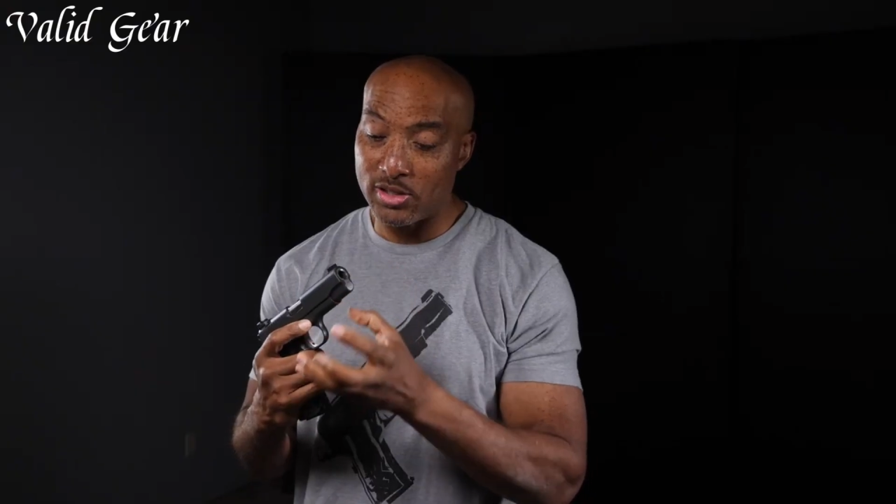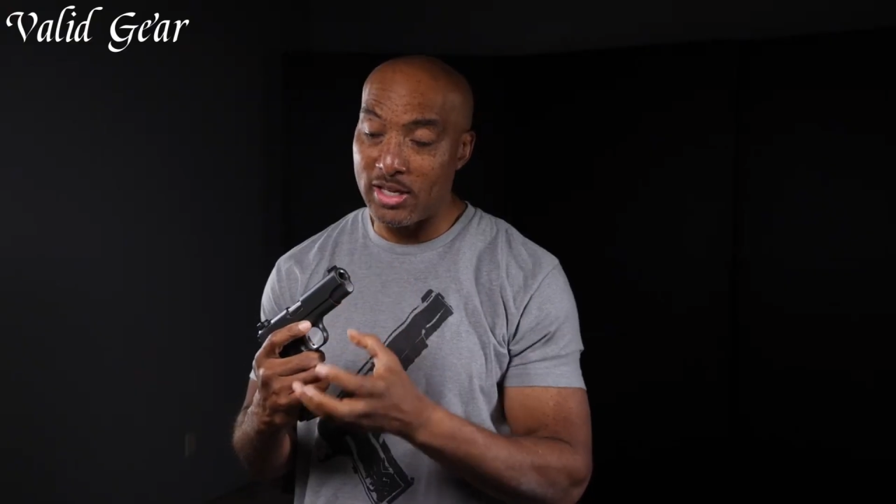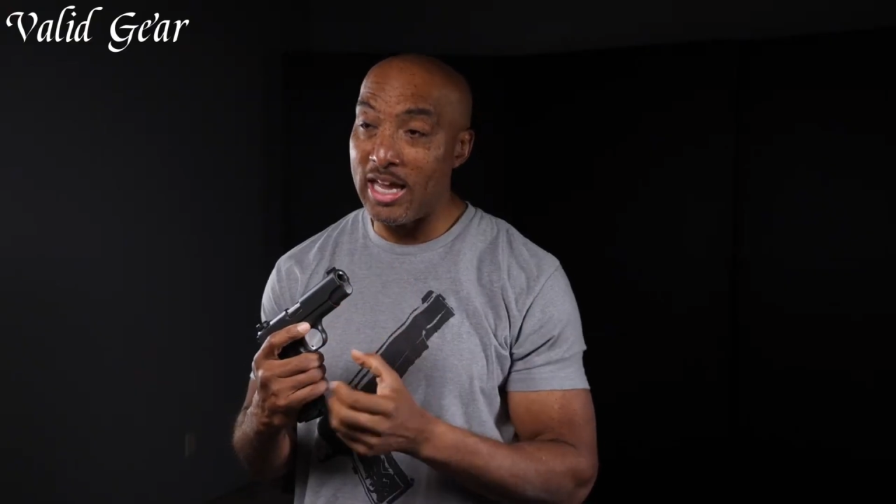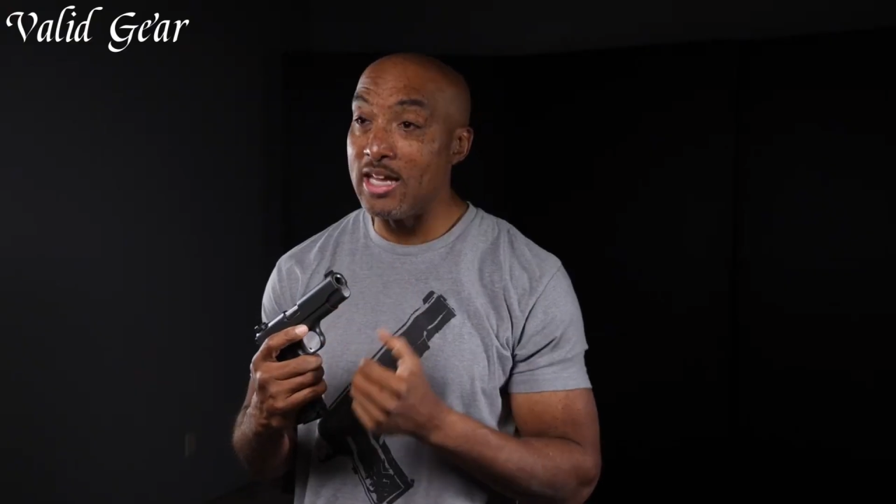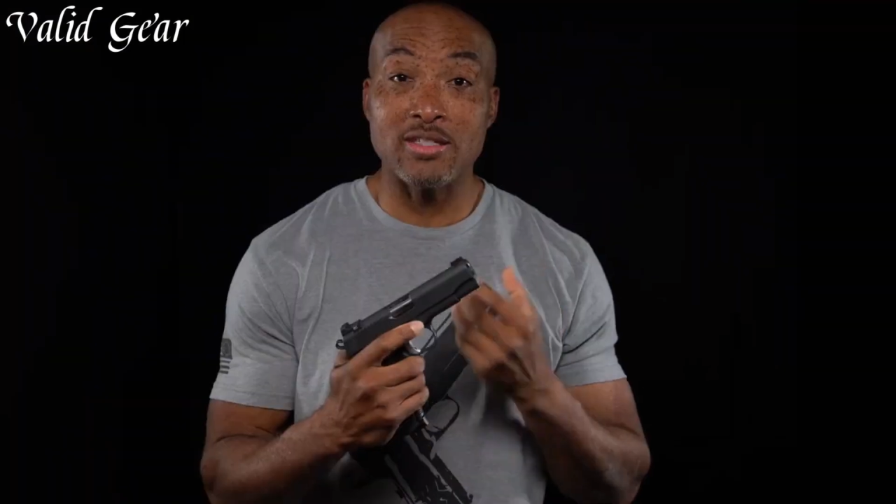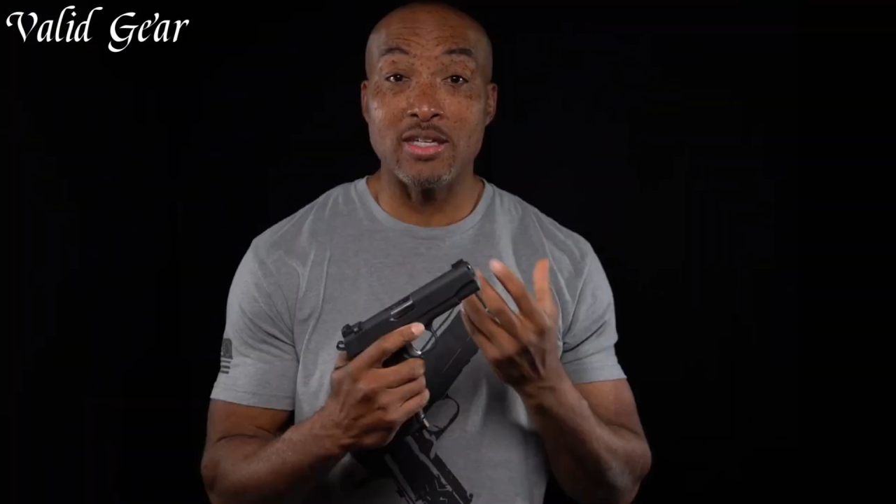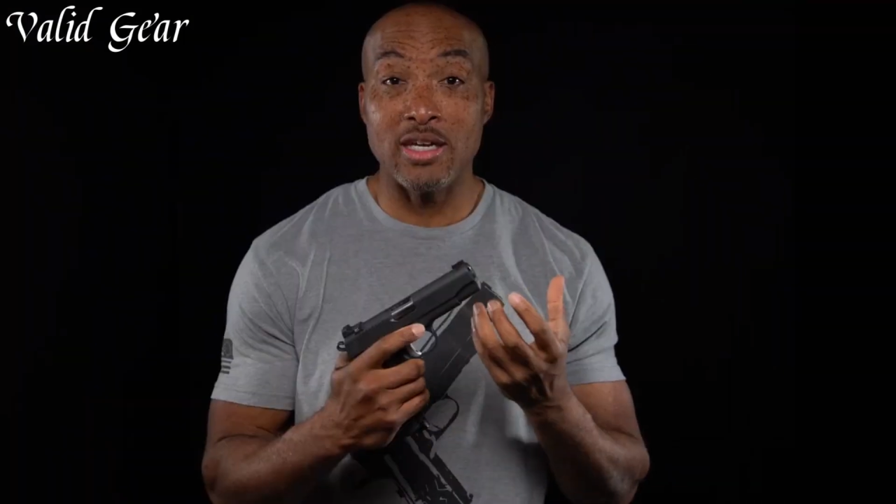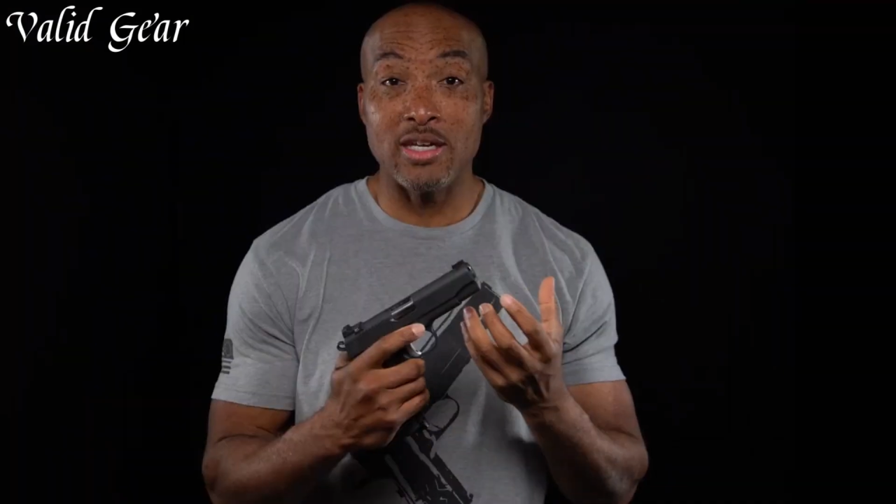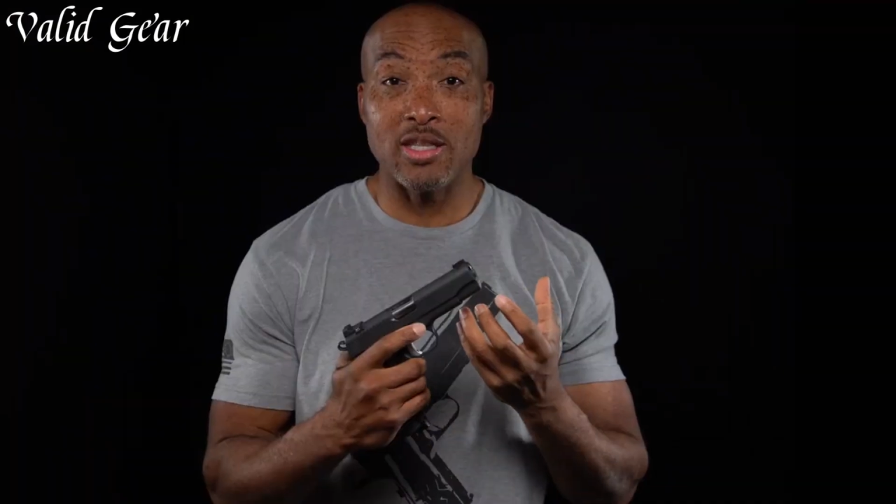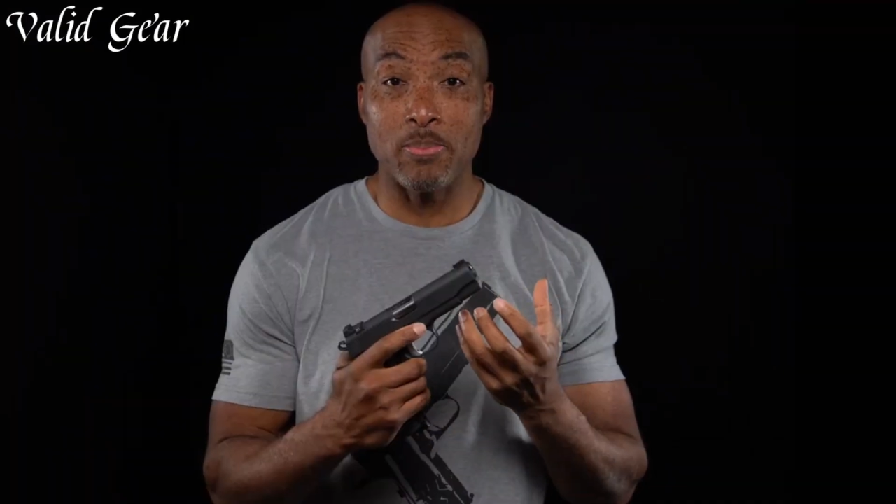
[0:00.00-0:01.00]
Nighthawk's
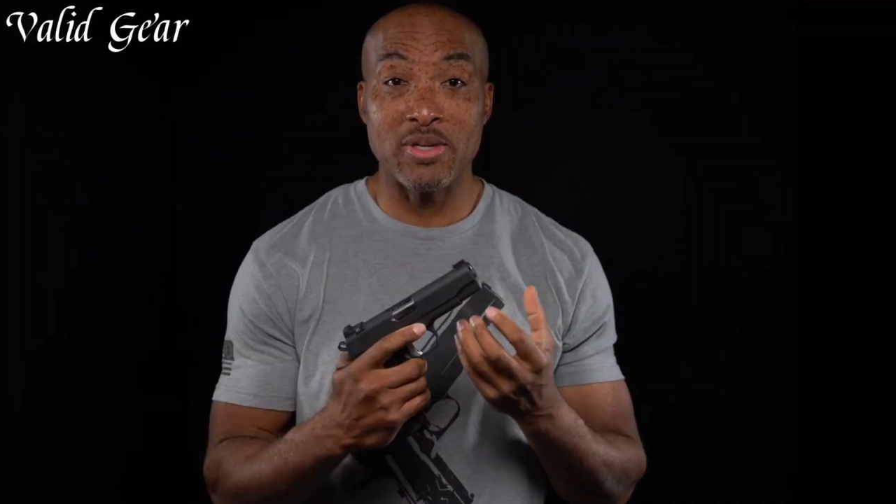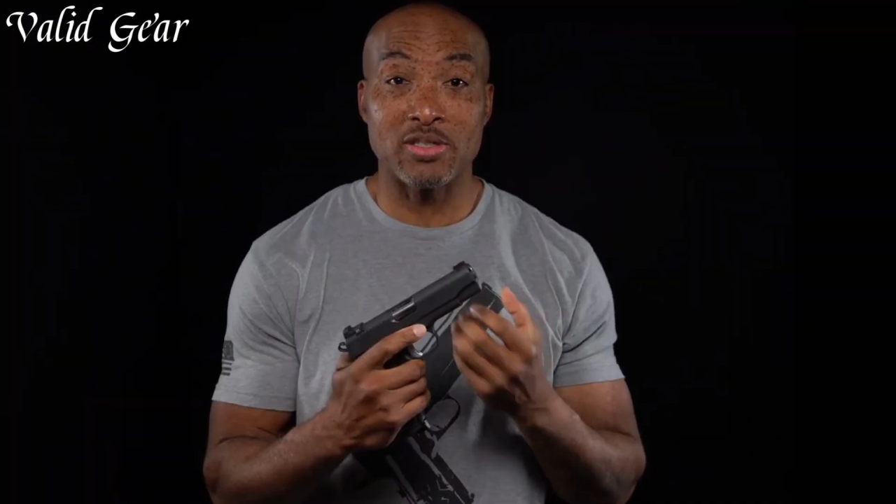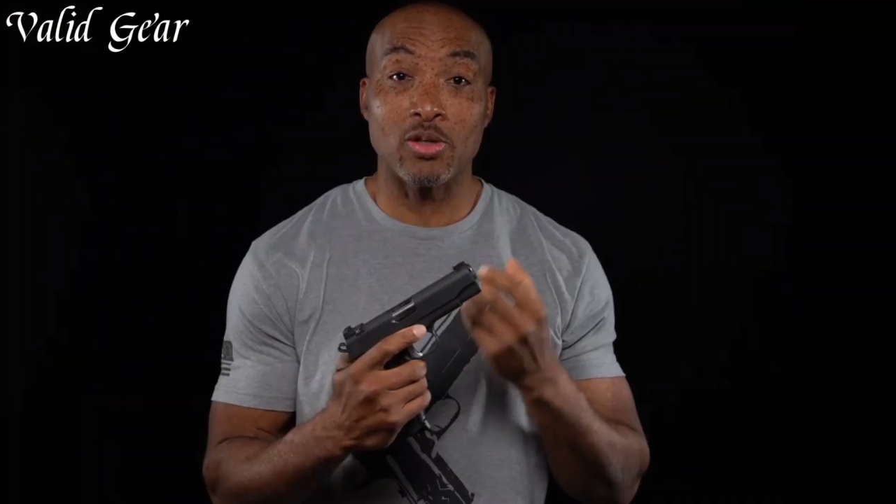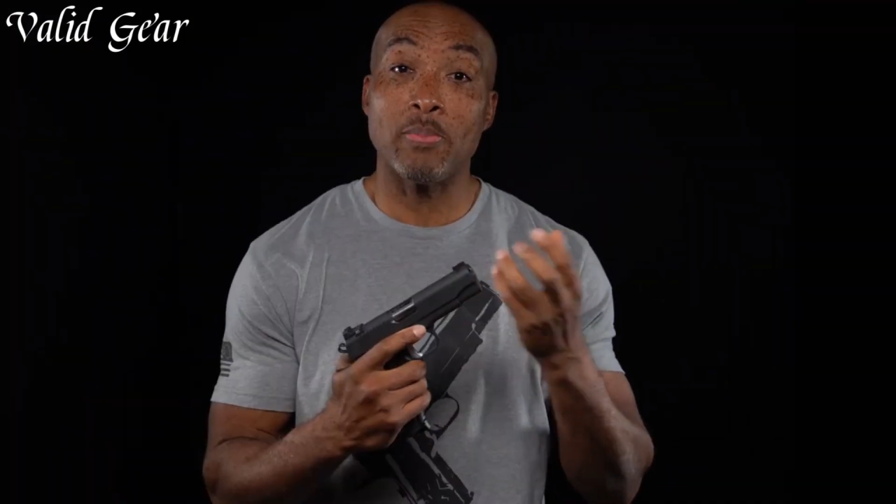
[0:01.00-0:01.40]
commitment to